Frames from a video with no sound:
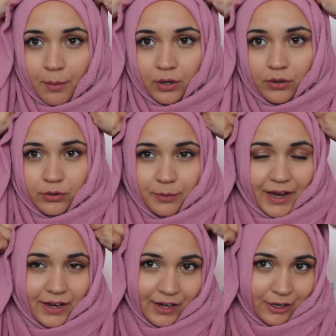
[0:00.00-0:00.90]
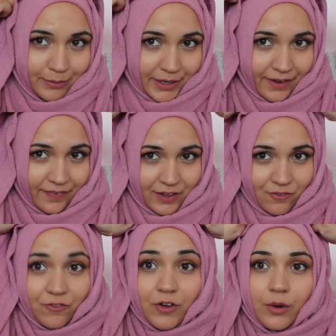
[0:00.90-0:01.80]
pulled back a little bit and
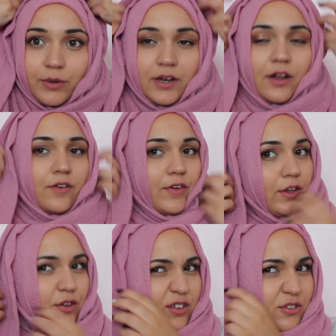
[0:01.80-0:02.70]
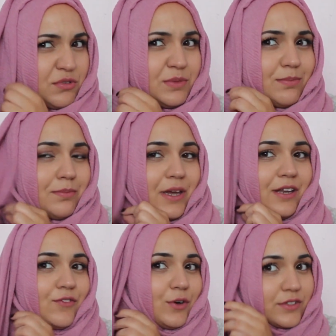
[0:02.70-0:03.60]
then folded over. You can do as
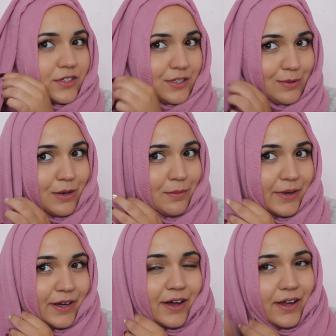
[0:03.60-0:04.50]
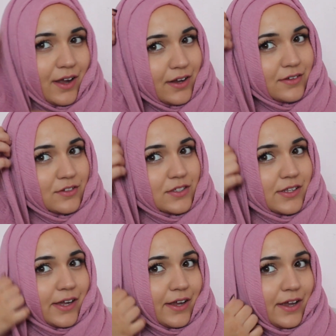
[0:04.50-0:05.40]
many folds as you want, but I kind of
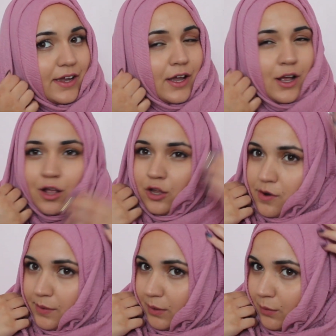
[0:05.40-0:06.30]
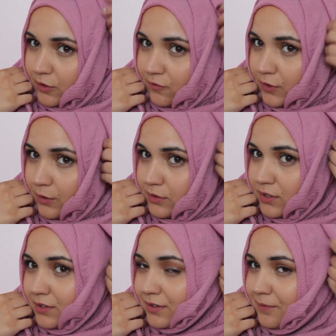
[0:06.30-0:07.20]
just like doing one fold
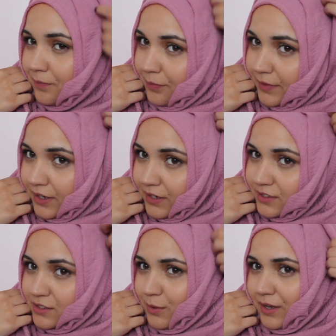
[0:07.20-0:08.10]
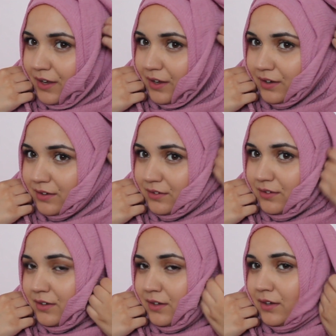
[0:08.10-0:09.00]
and it's quicker.
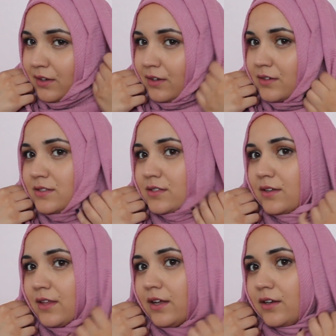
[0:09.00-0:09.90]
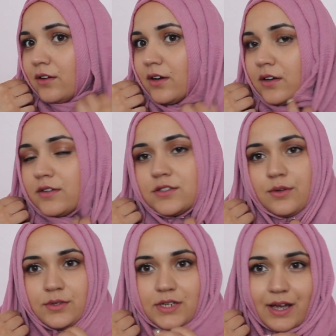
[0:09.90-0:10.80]
So then you kind of
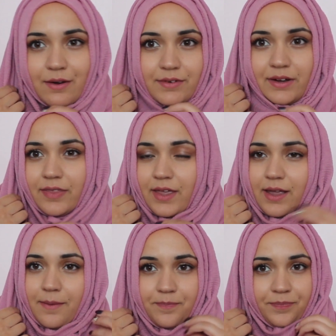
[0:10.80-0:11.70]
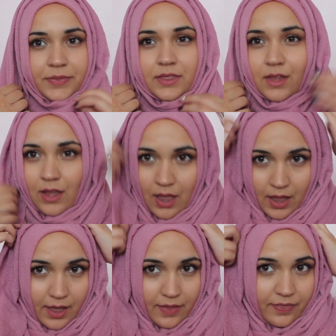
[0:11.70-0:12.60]
sort it out around there,
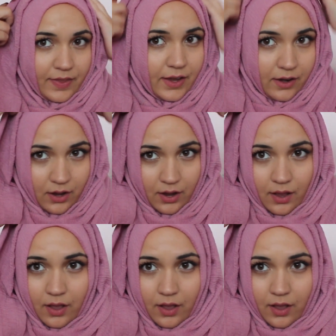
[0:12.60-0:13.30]
and then